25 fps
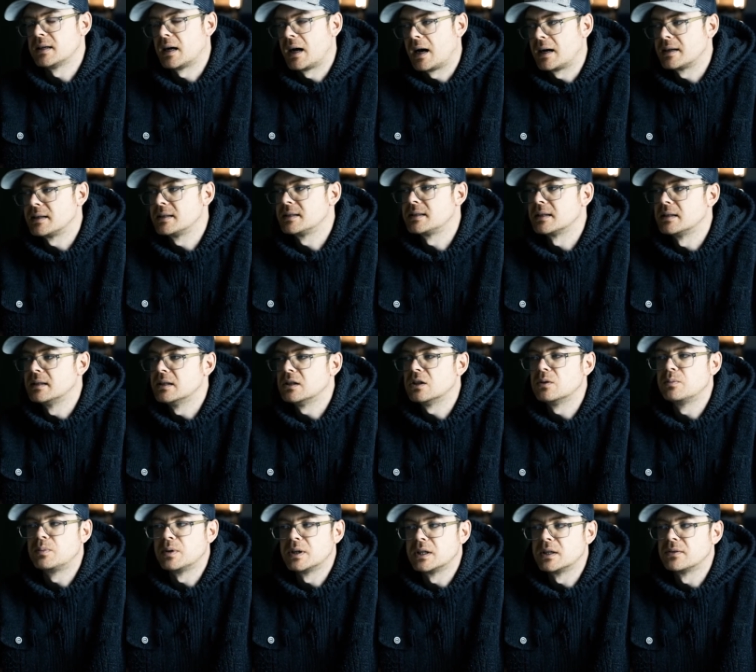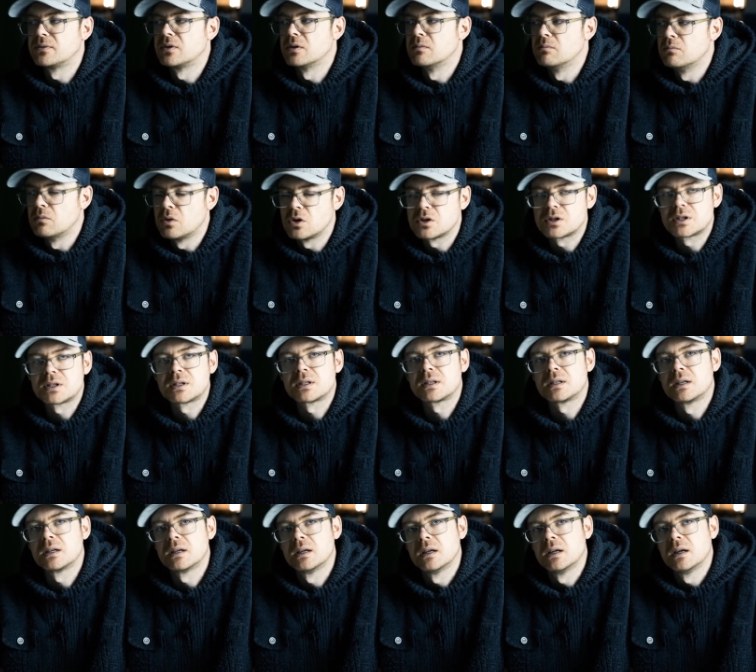added a little bit of a
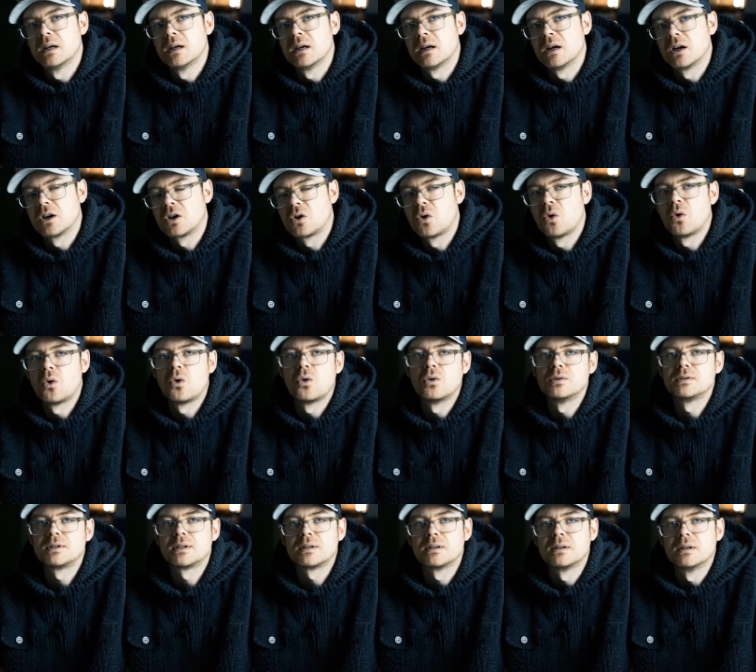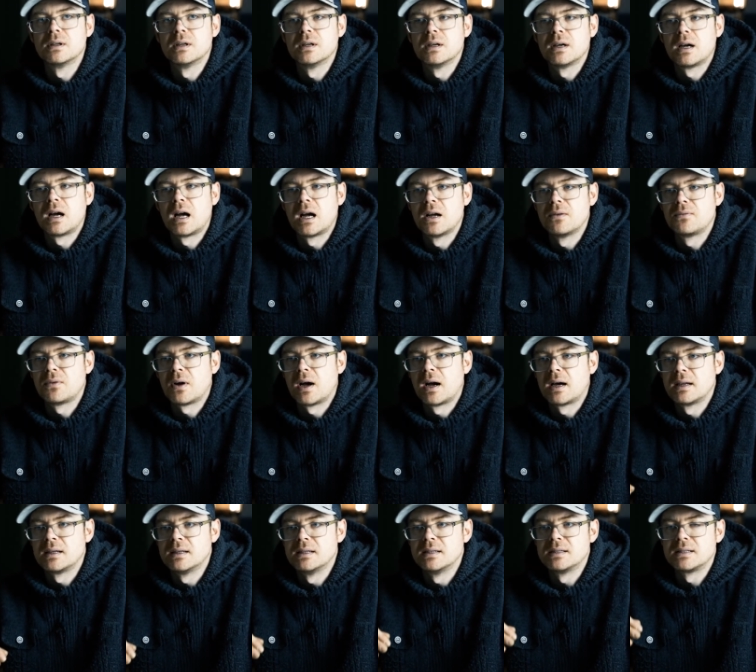musk accord, I've
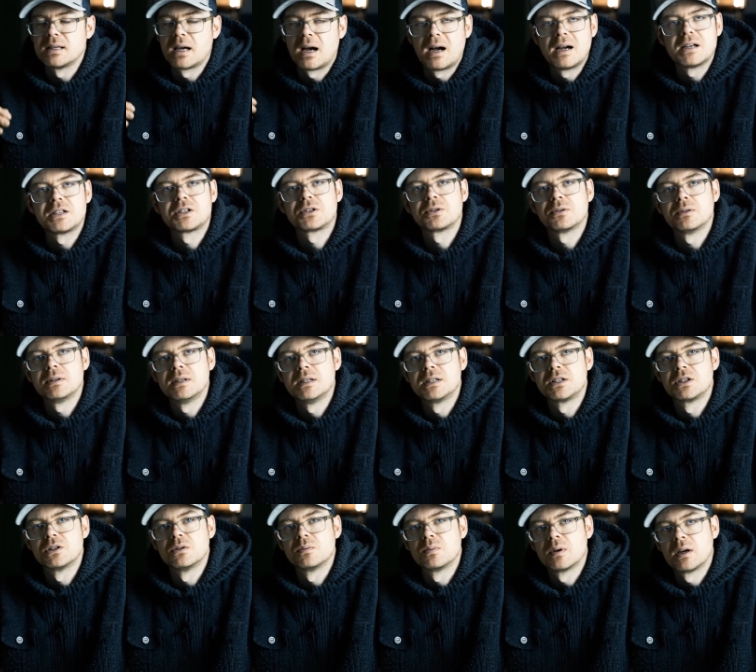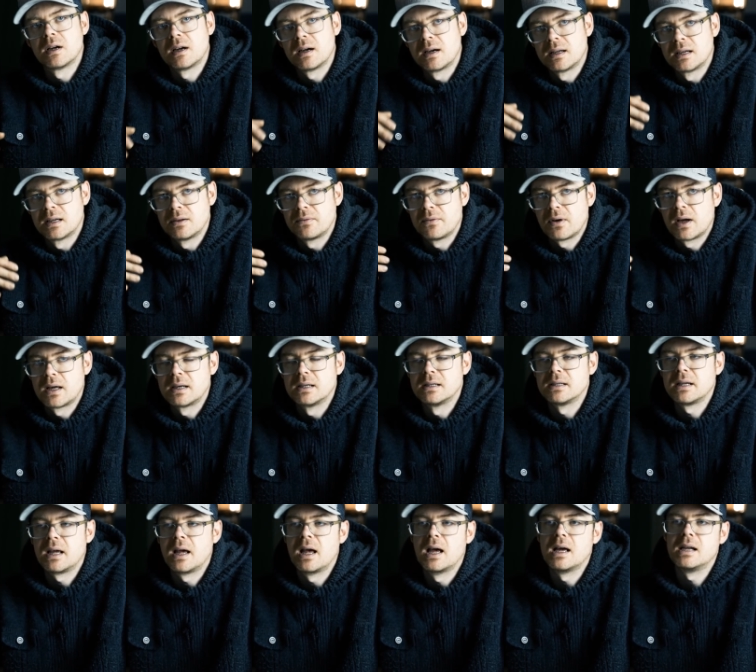added Iso E Super, and I've
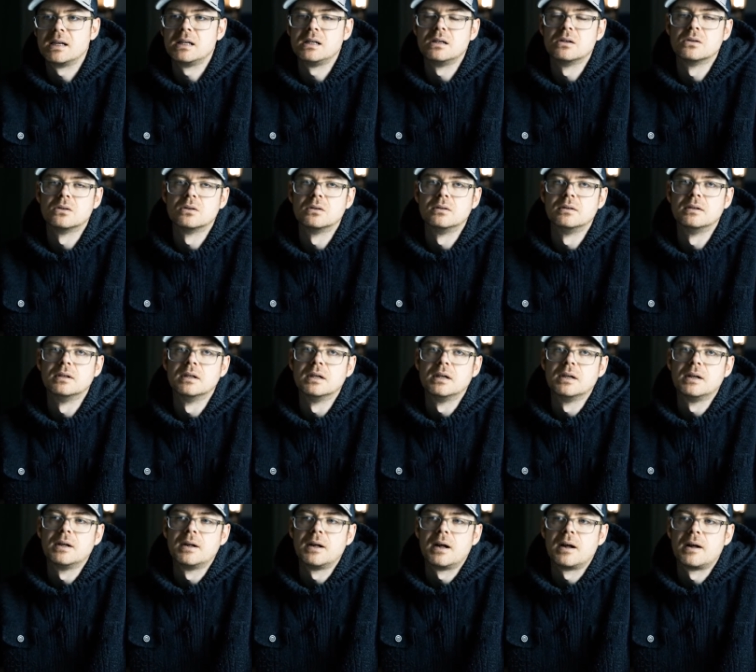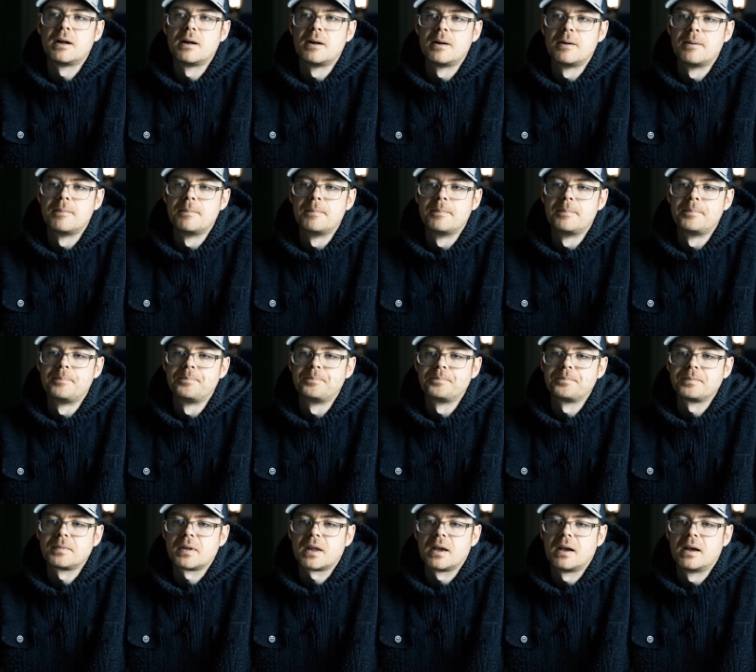added Hedione,
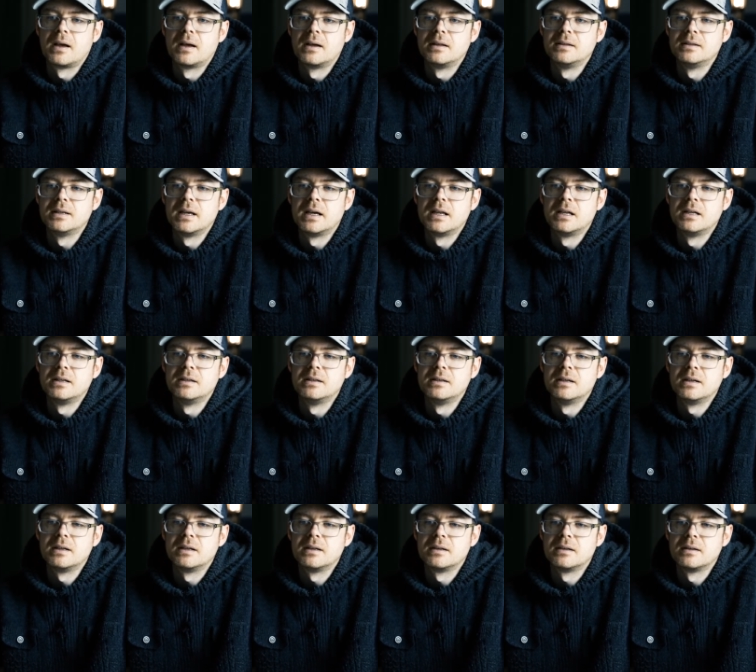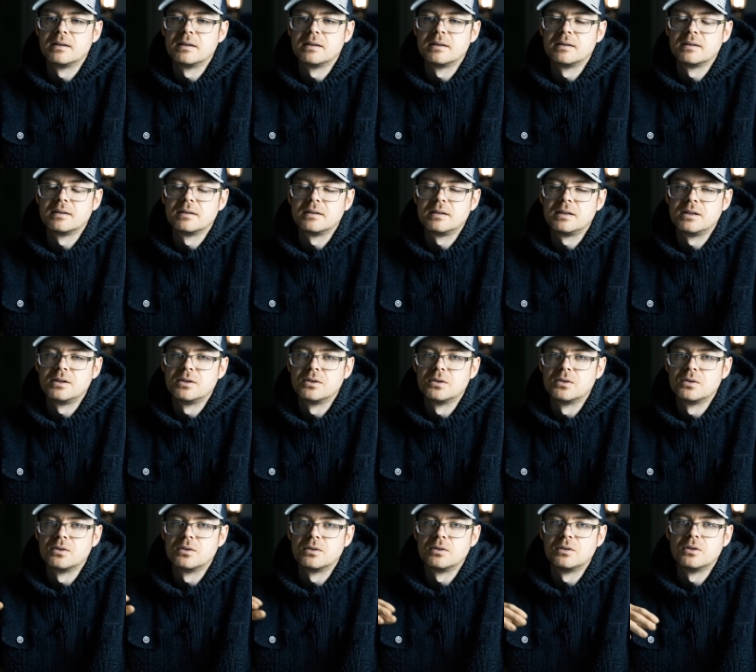and then you
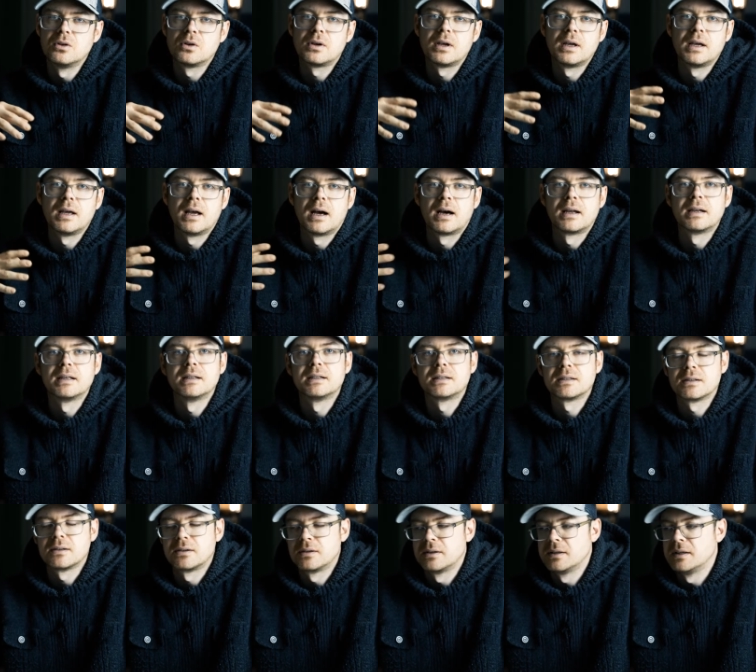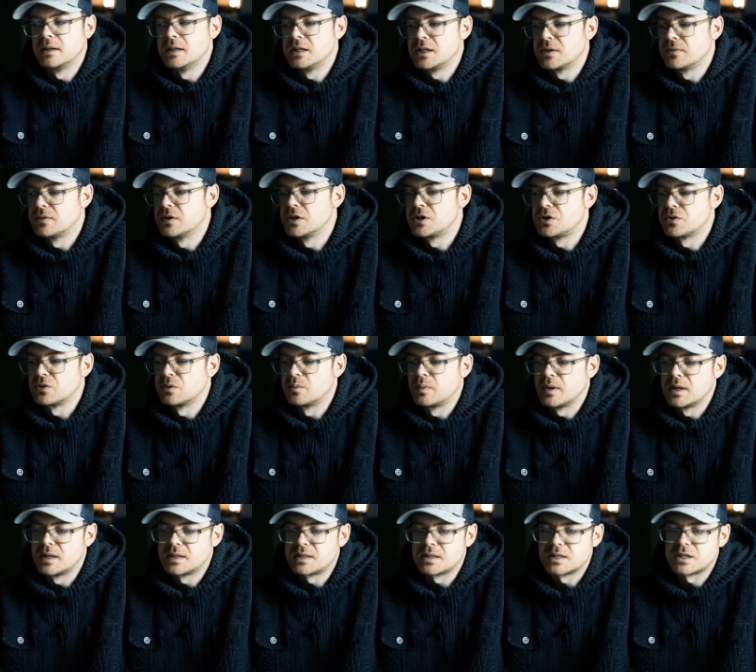know, looking at it on an individual
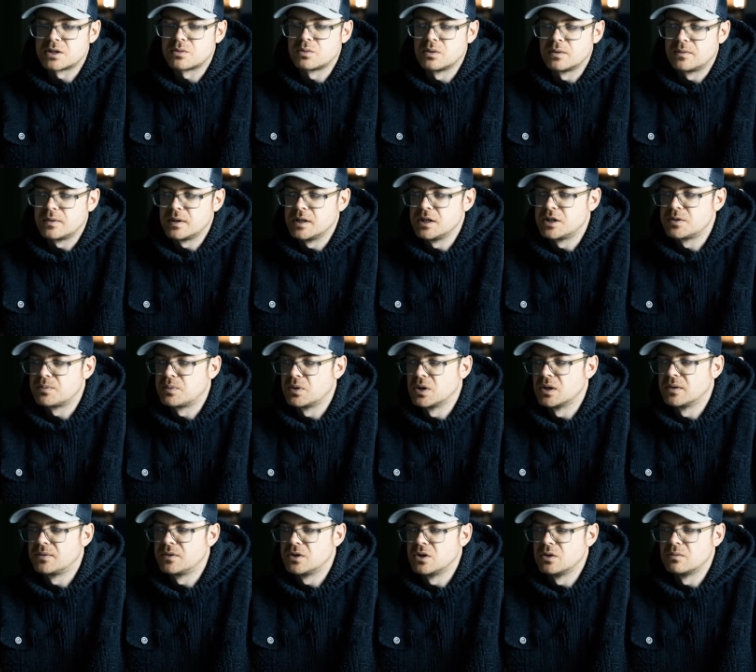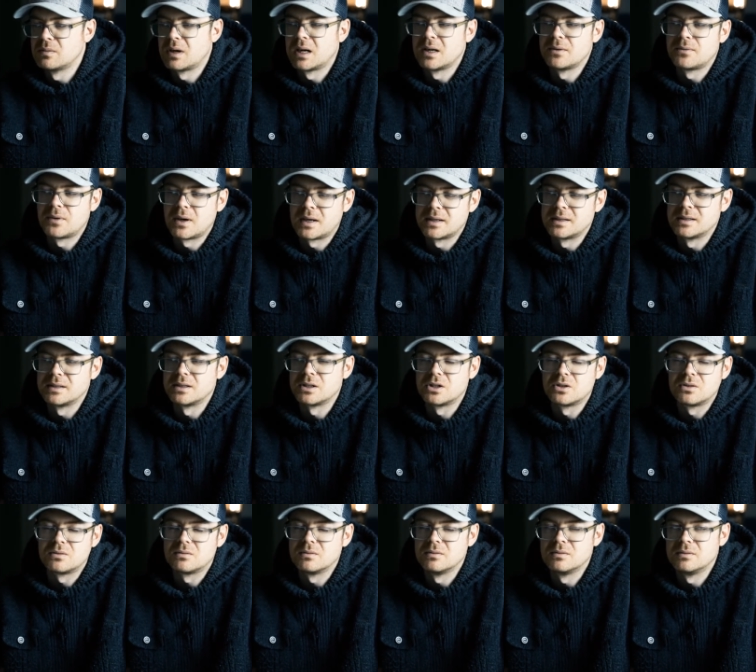basis with each perfume, I've added
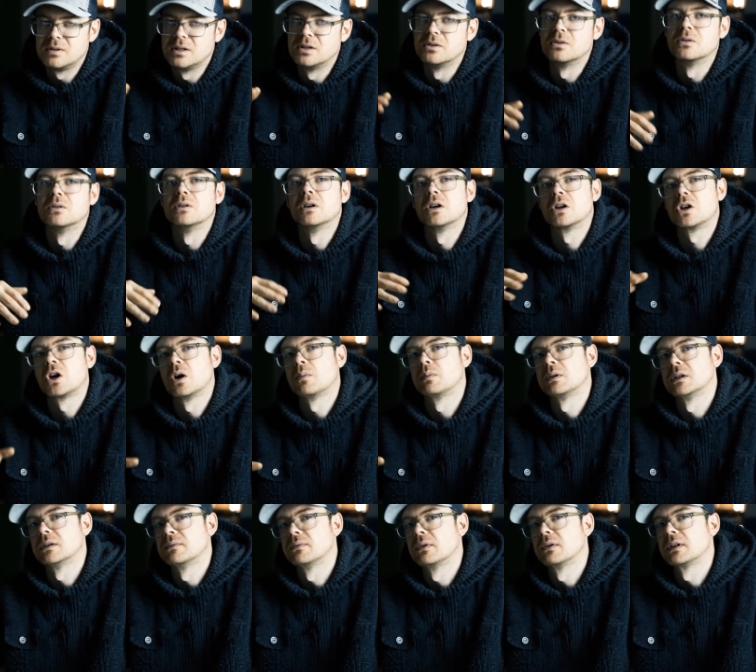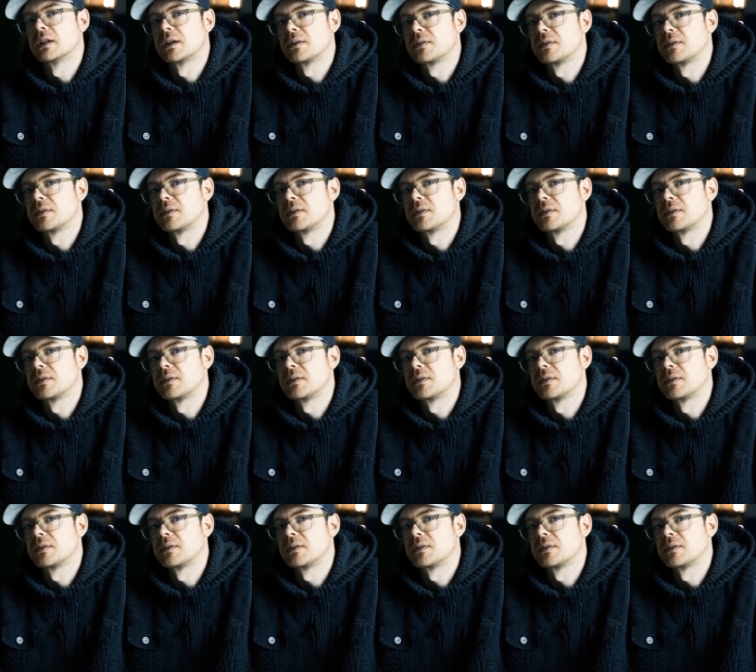a couple of other